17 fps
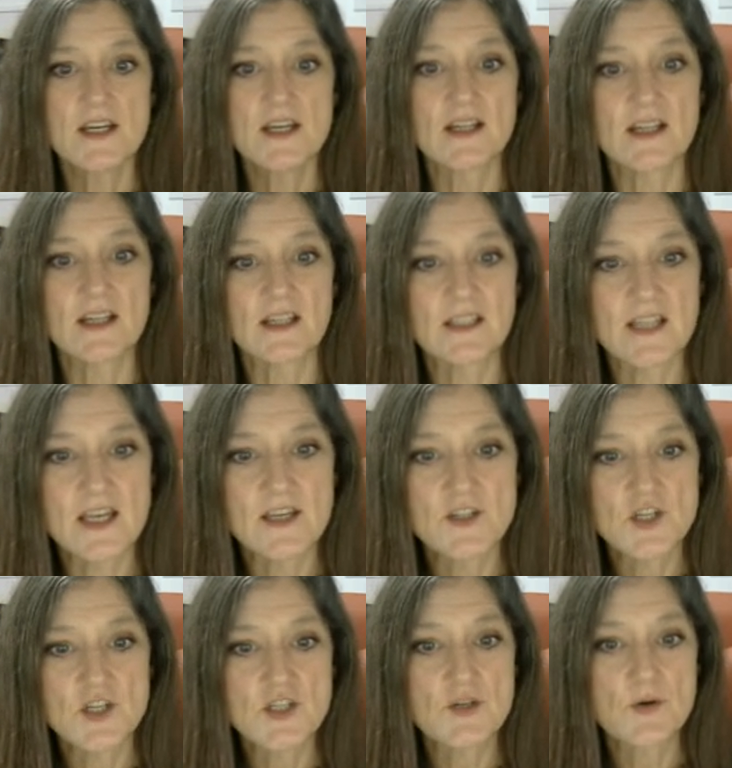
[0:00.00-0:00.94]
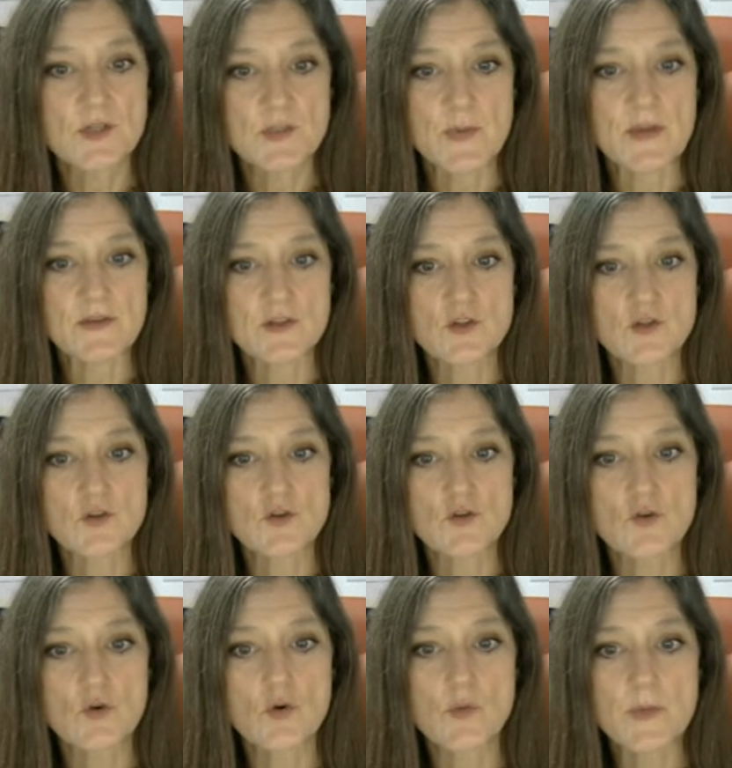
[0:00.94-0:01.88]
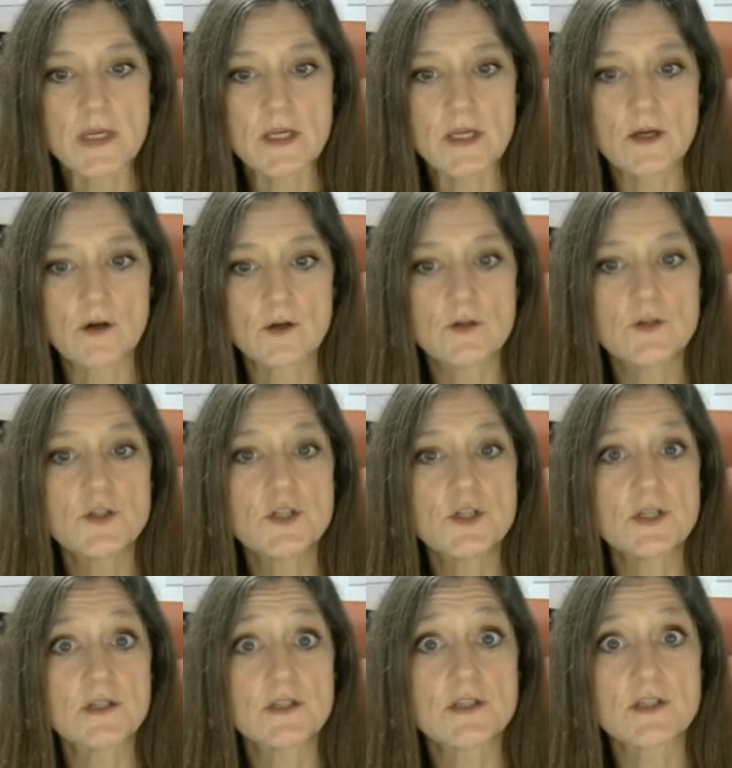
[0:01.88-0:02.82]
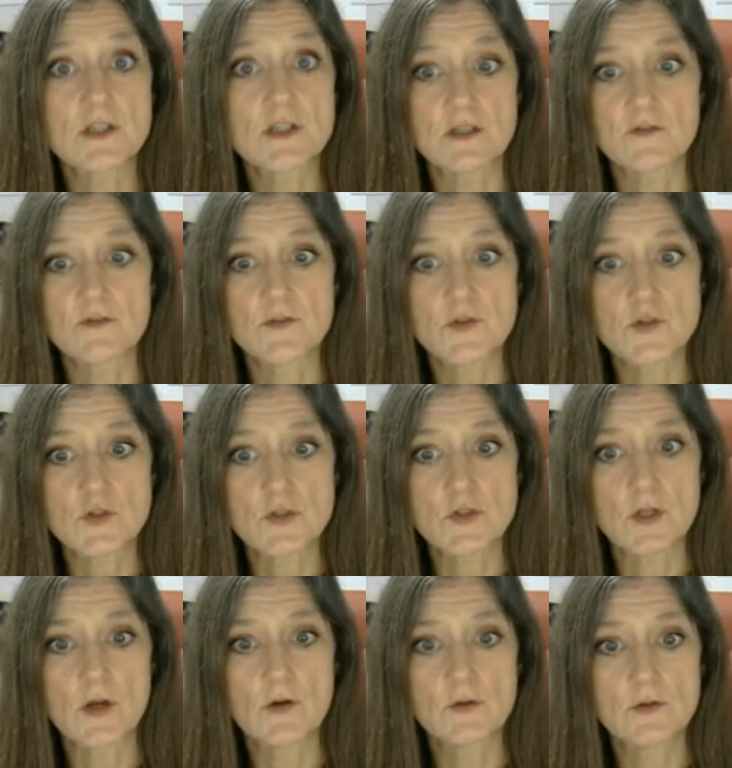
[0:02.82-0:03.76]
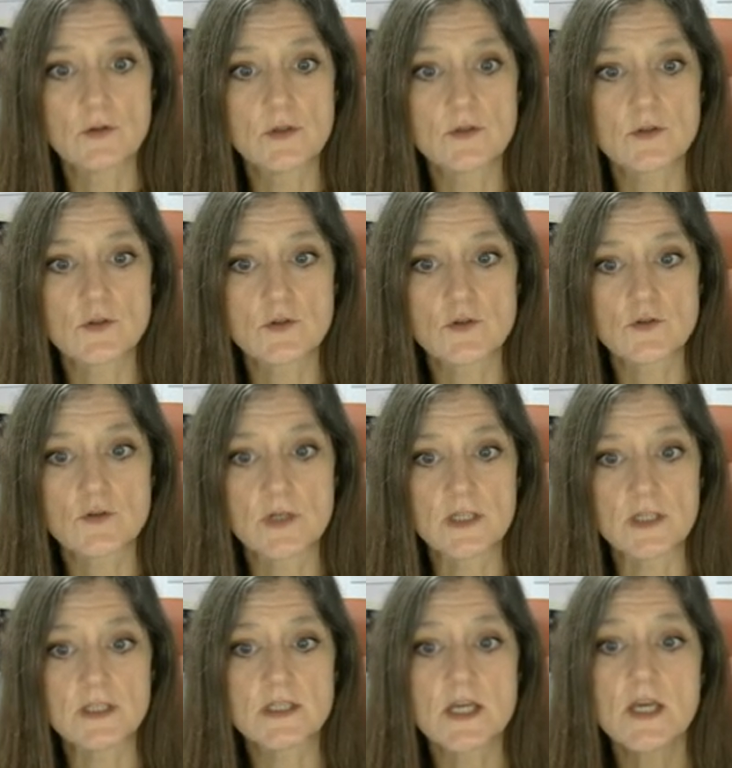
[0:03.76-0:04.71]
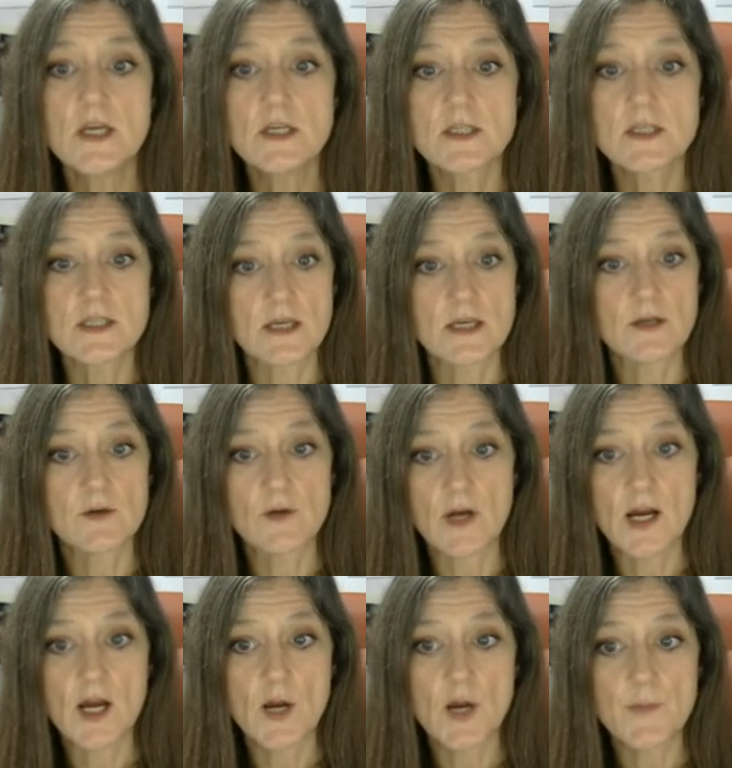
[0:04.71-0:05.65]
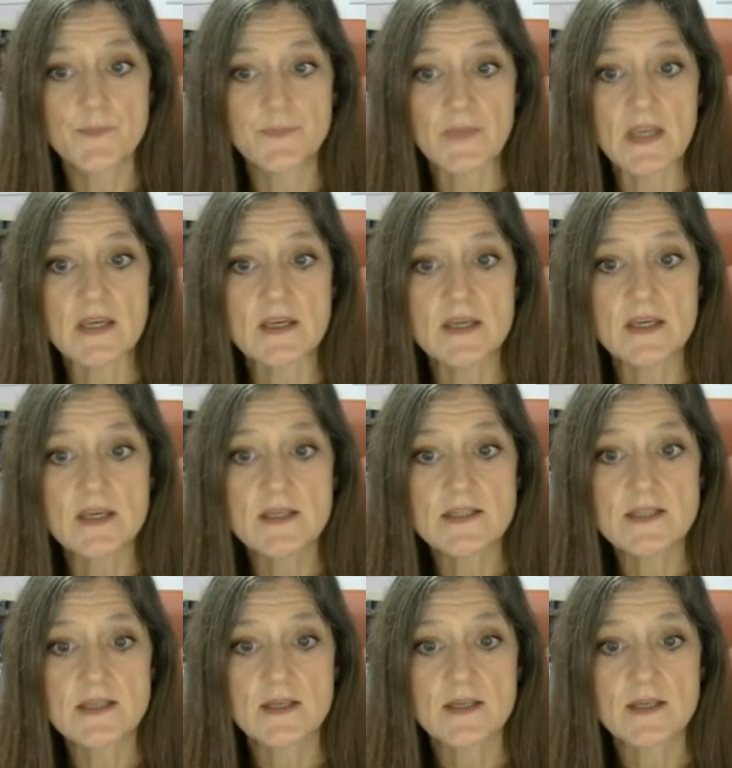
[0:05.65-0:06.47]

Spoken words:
and here she talks about the stormy oceans of Sloane Street. So it is